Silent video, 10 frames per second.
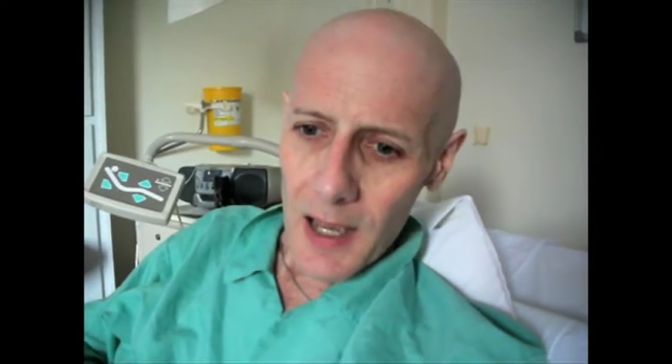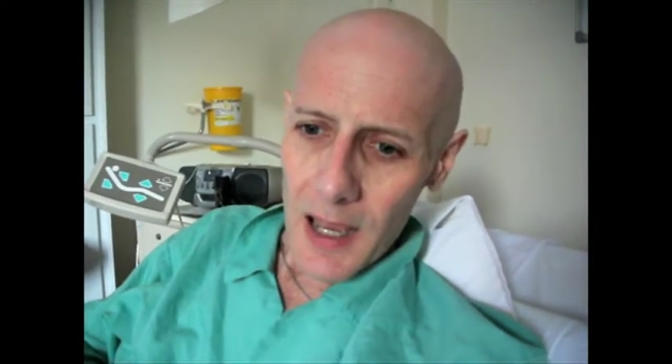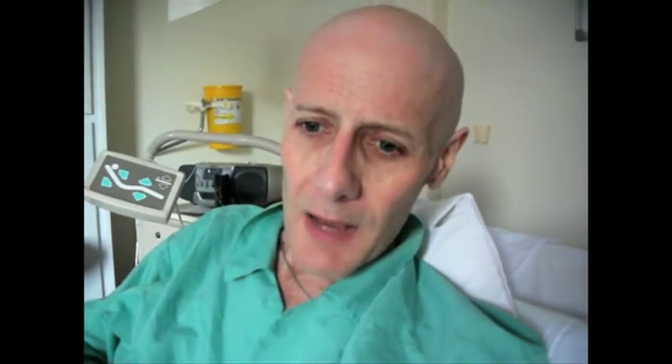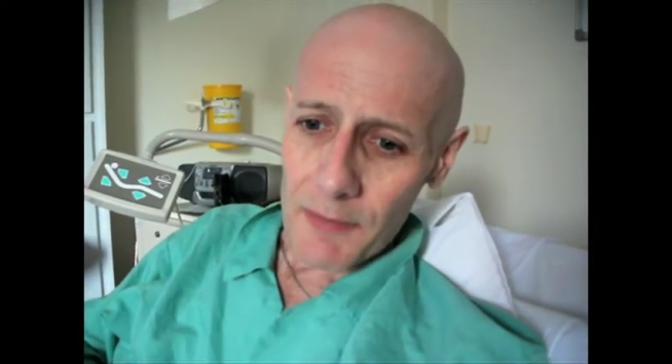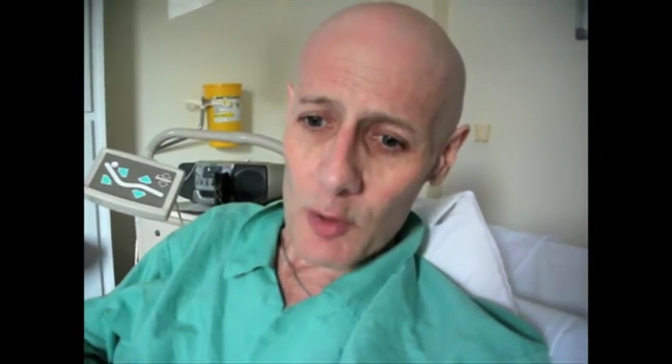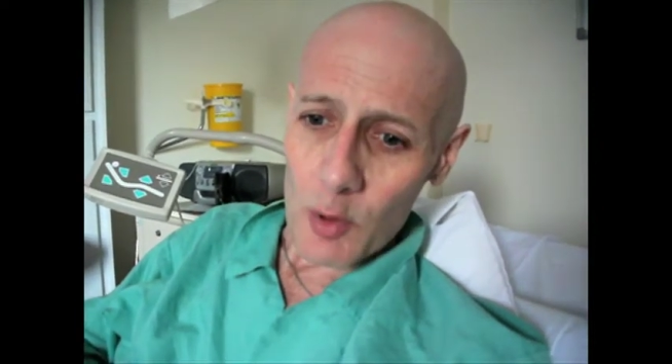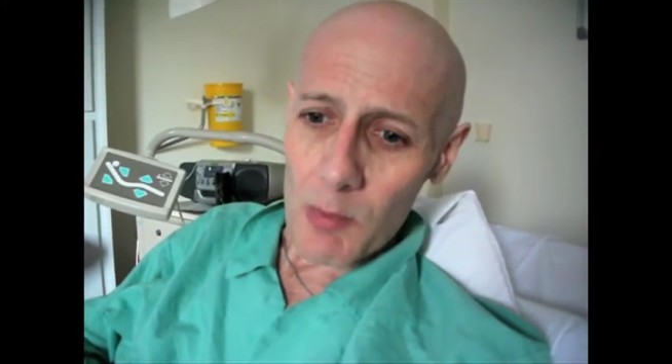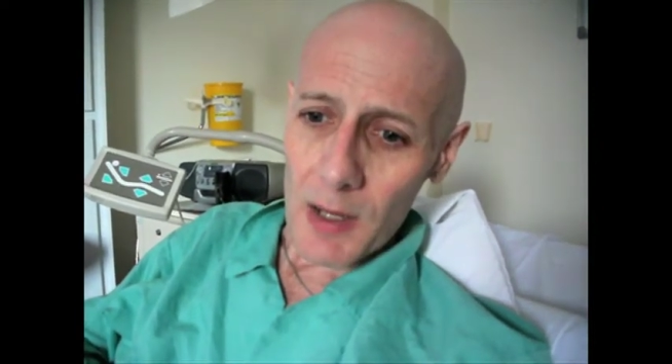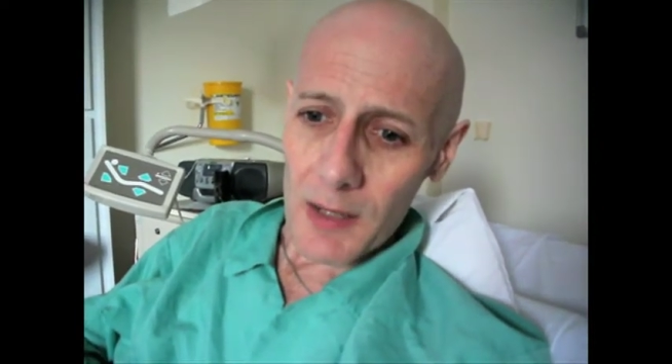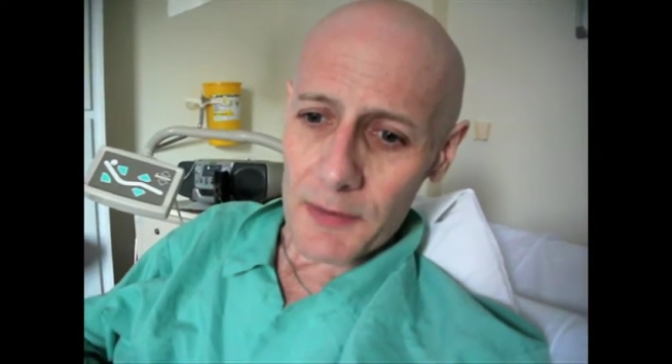After all
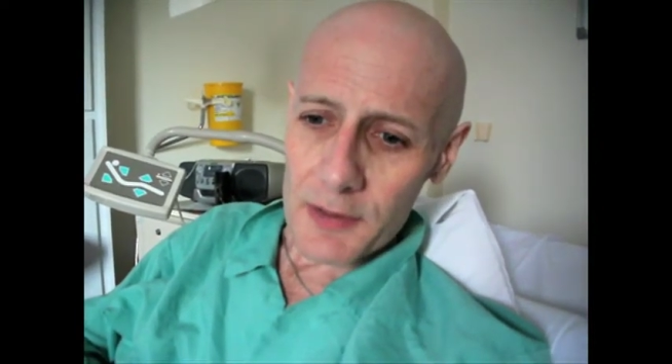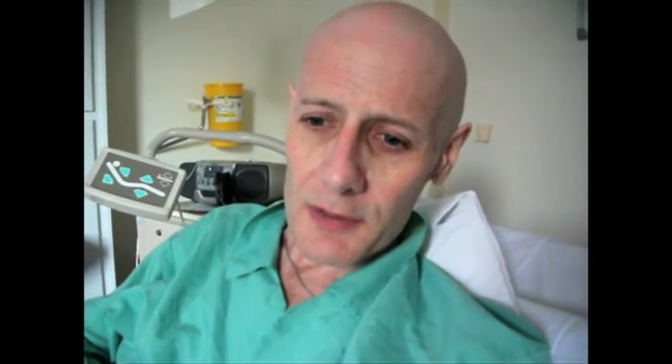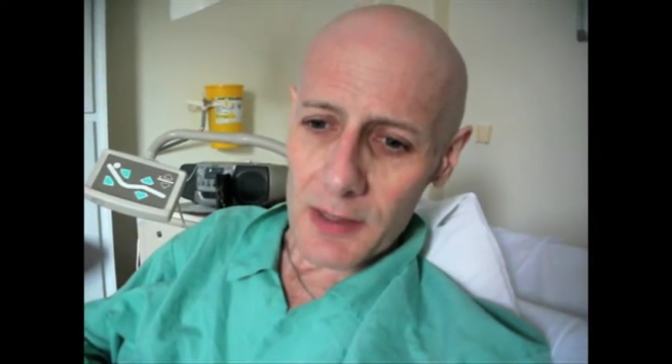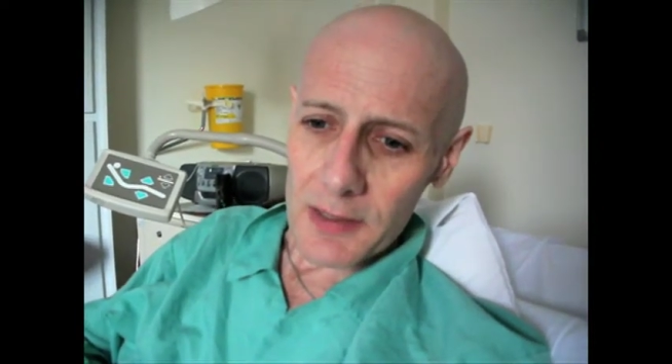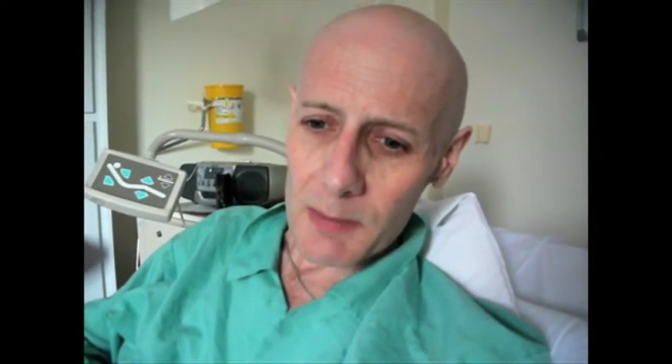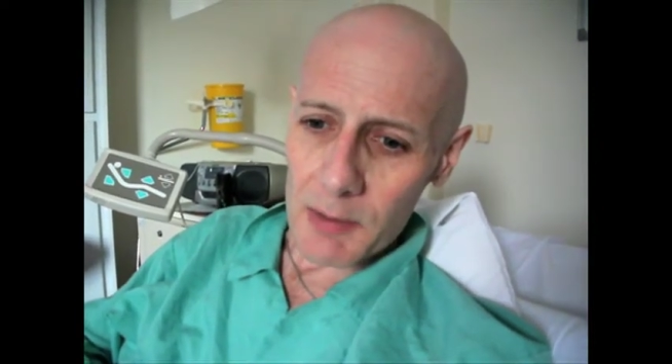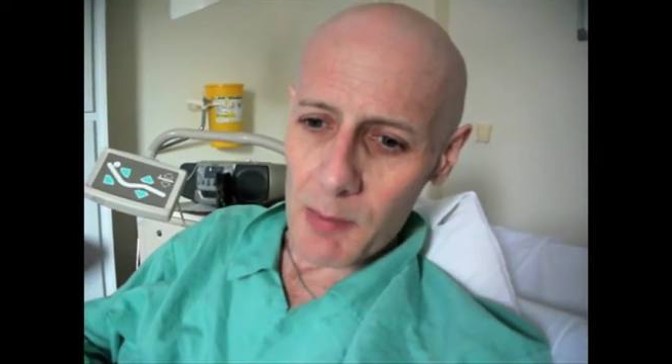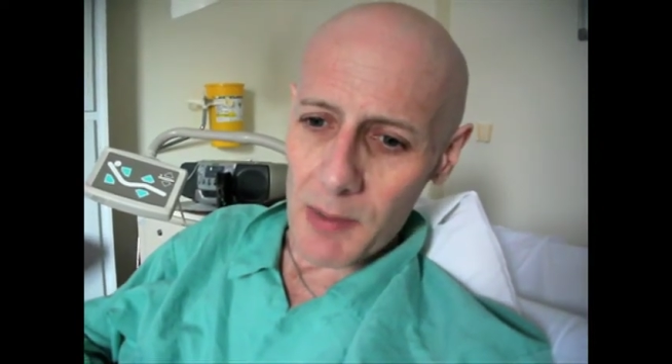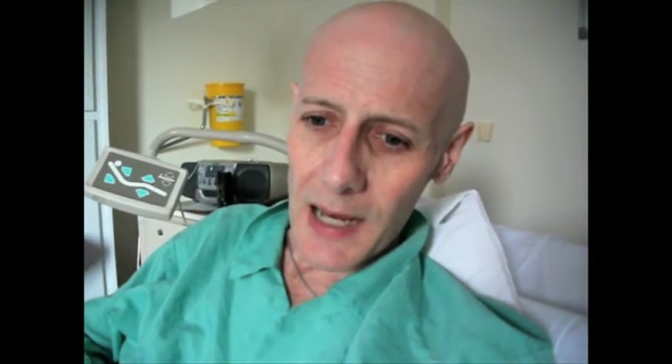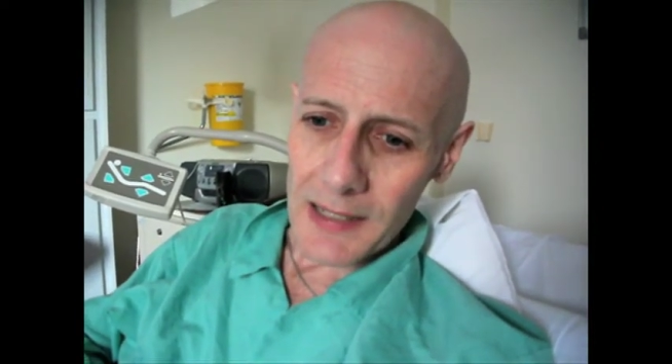my life struggling to
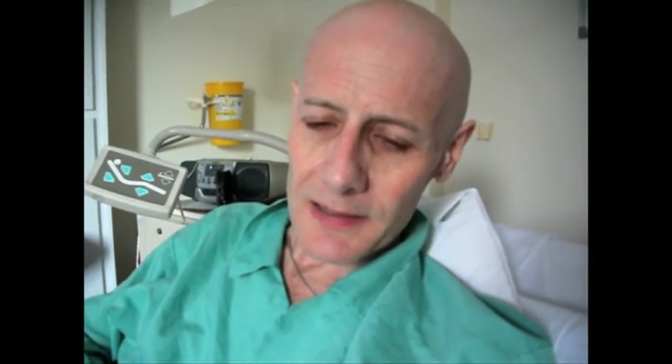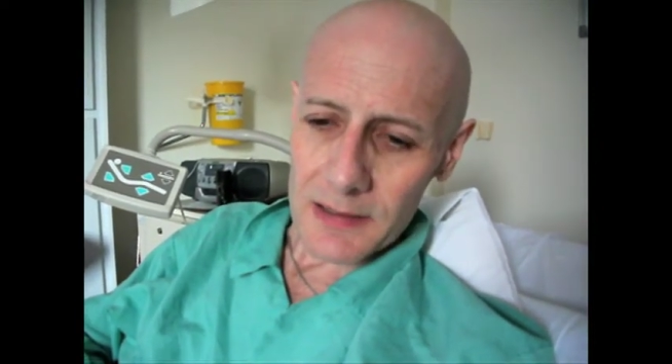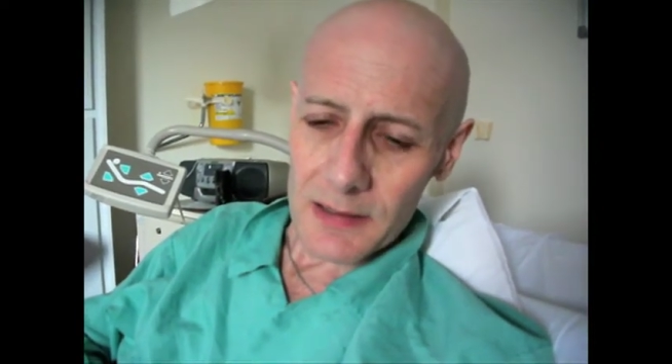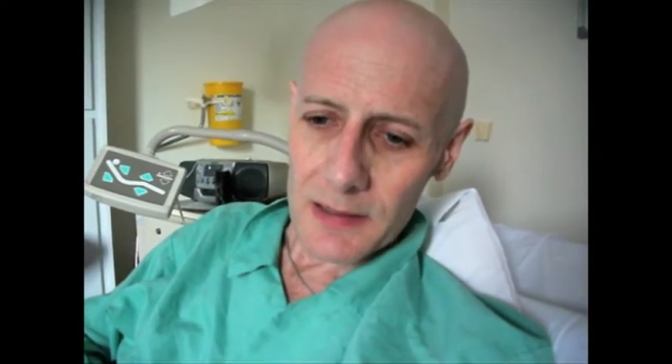become an actor,